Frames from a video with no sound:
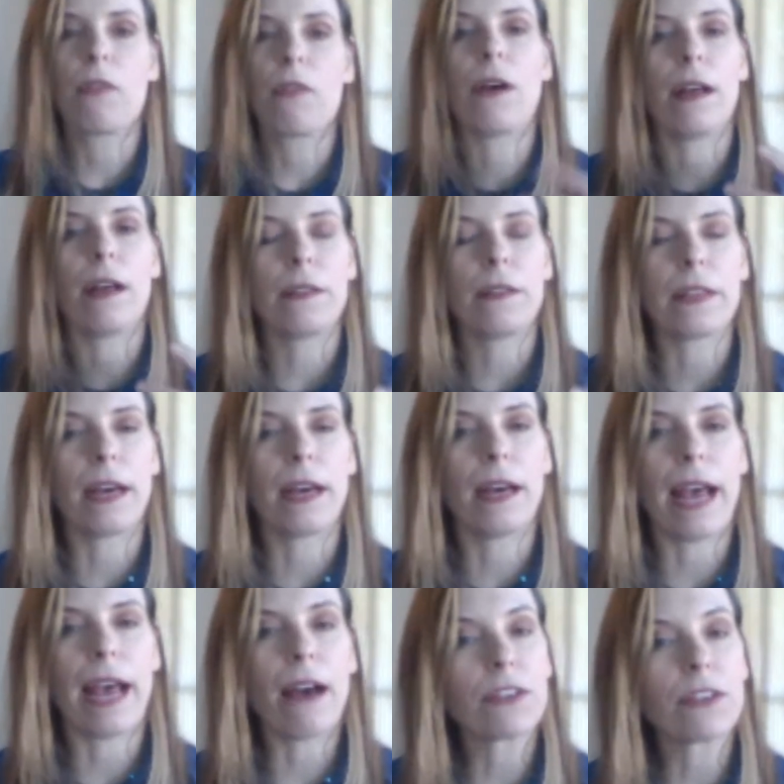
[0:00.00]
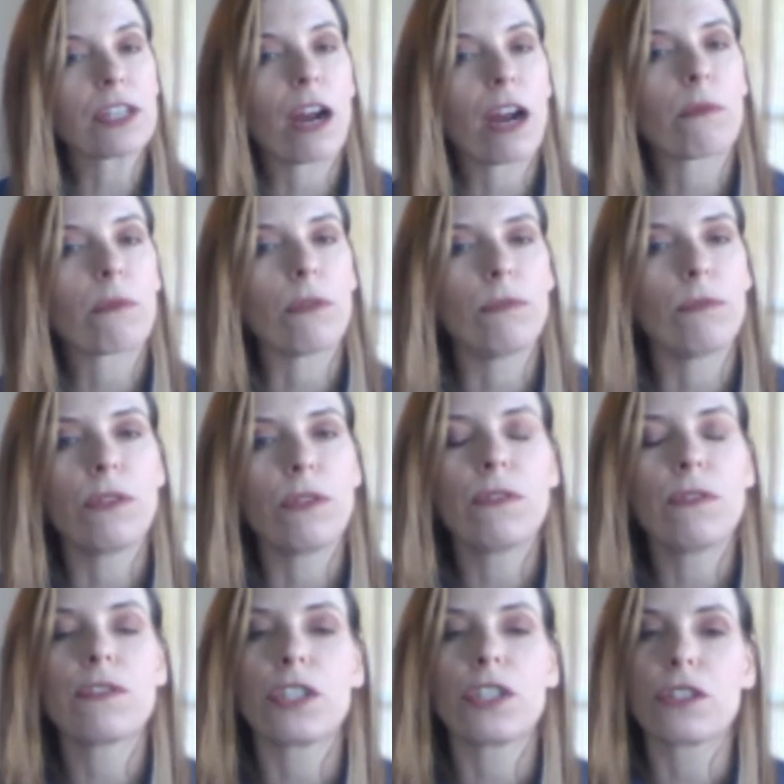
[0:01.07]
the avatar will
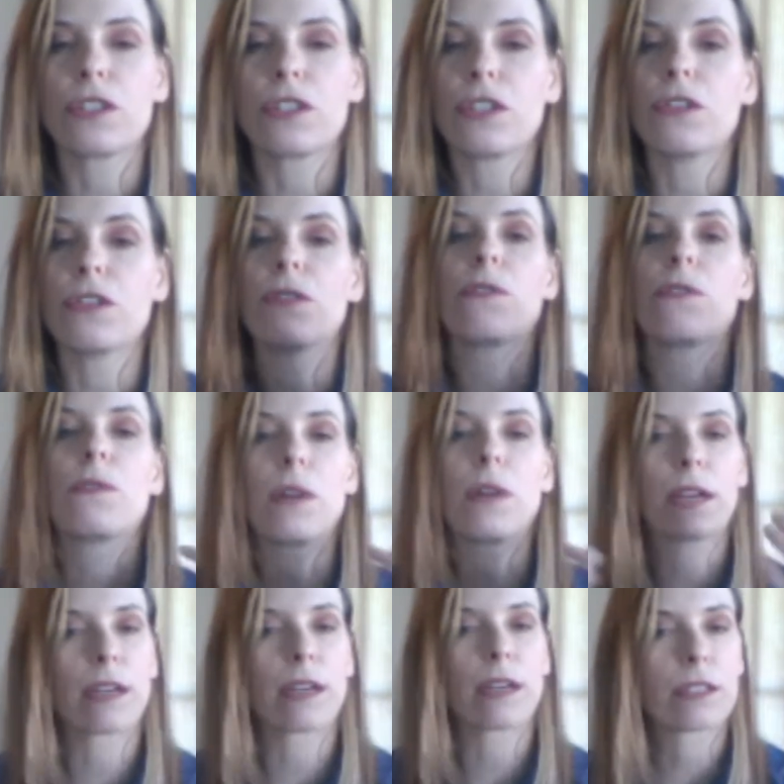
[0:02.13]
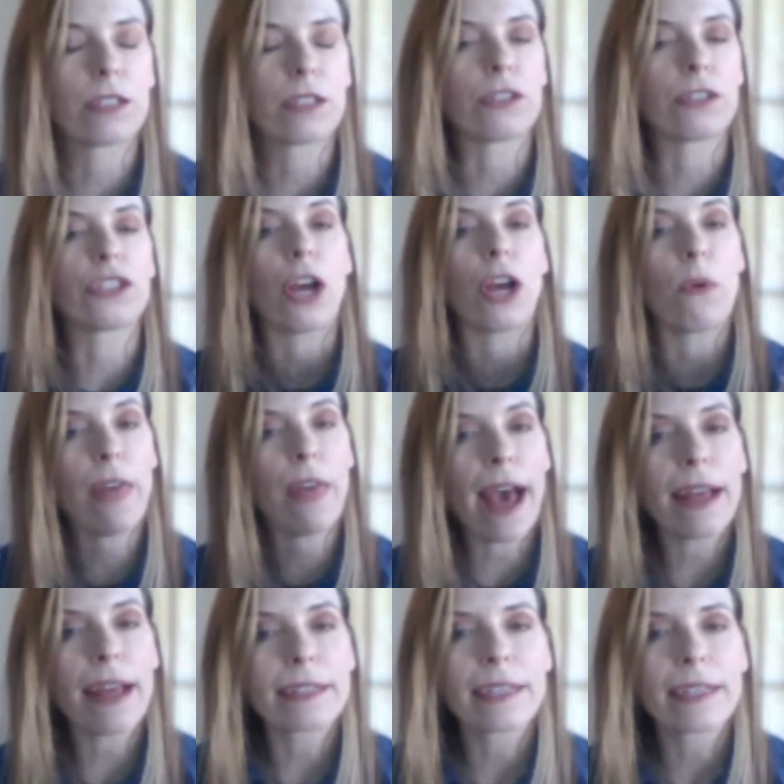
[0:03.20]
move to show
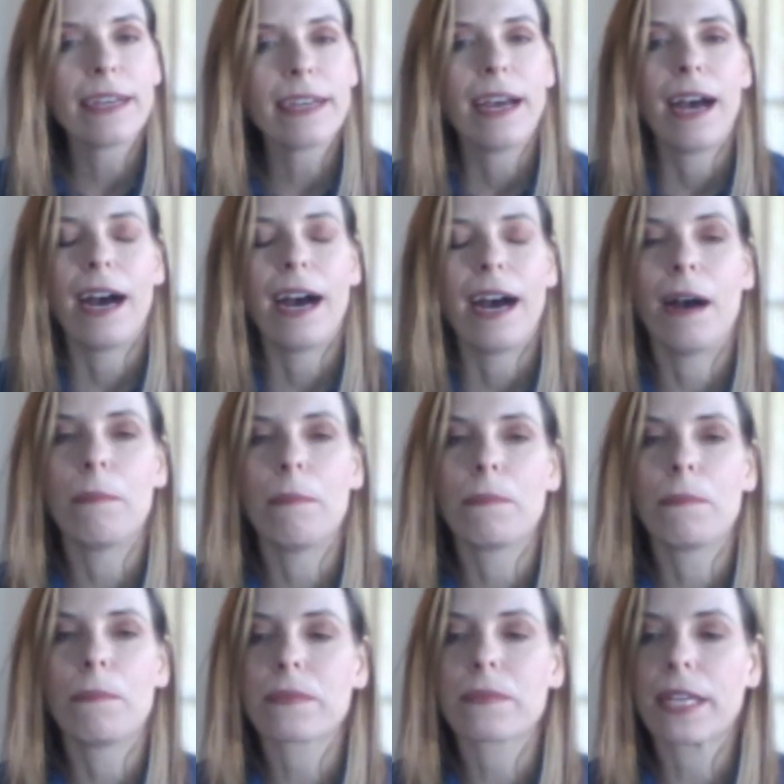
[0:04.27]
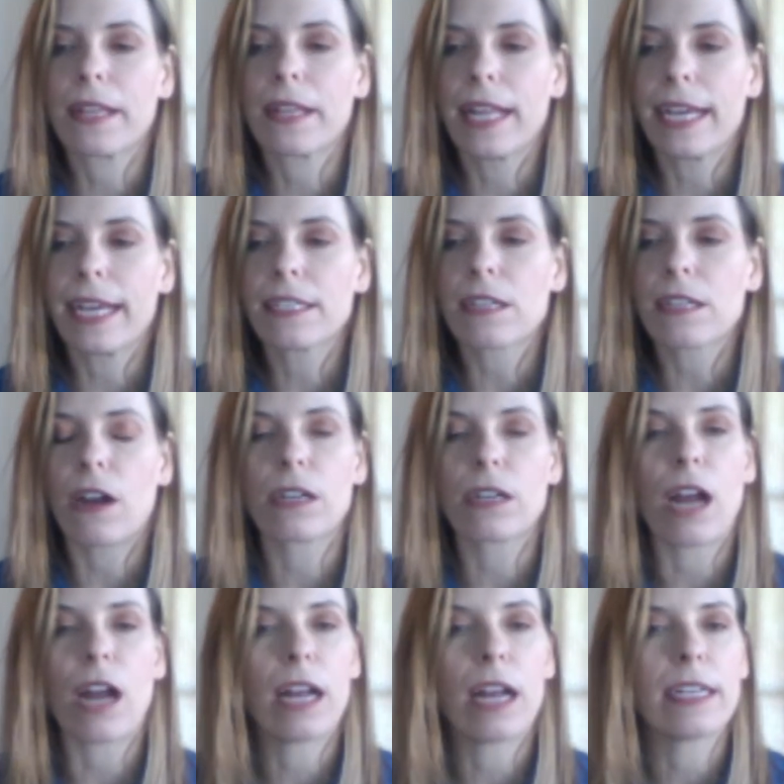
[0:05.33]
that. The legs are
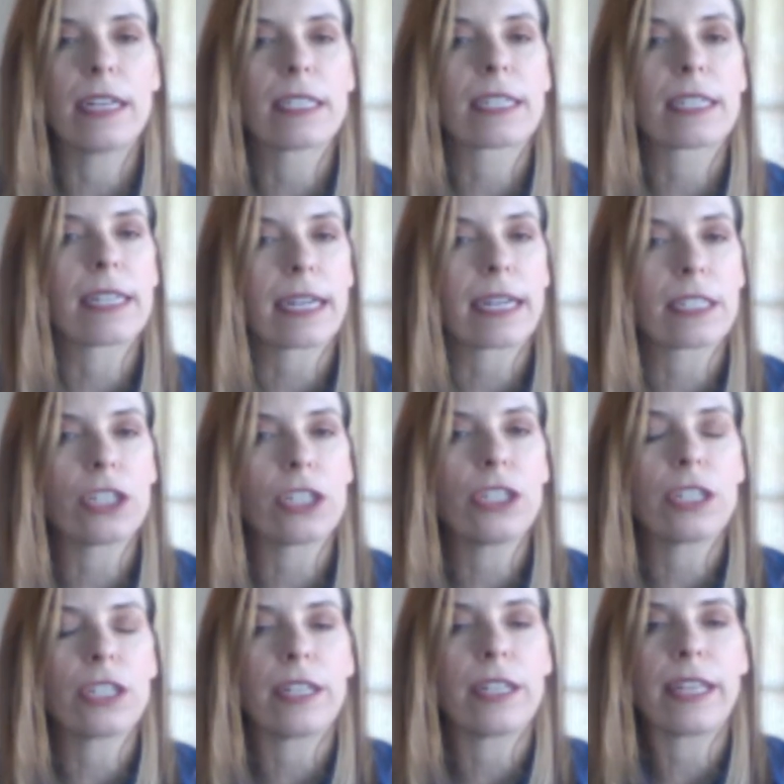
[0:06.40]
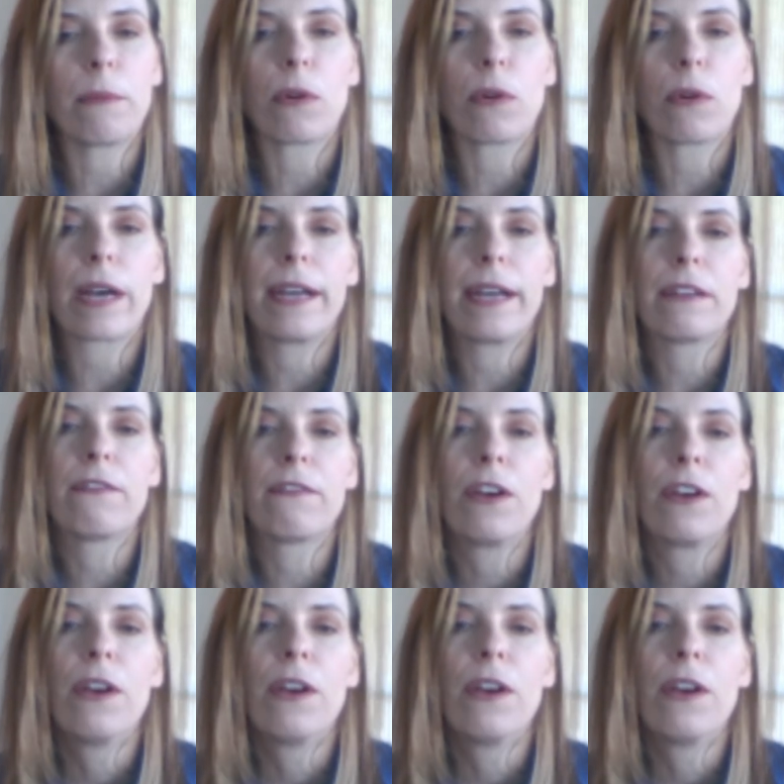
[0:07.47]
not as connected, and they will kind of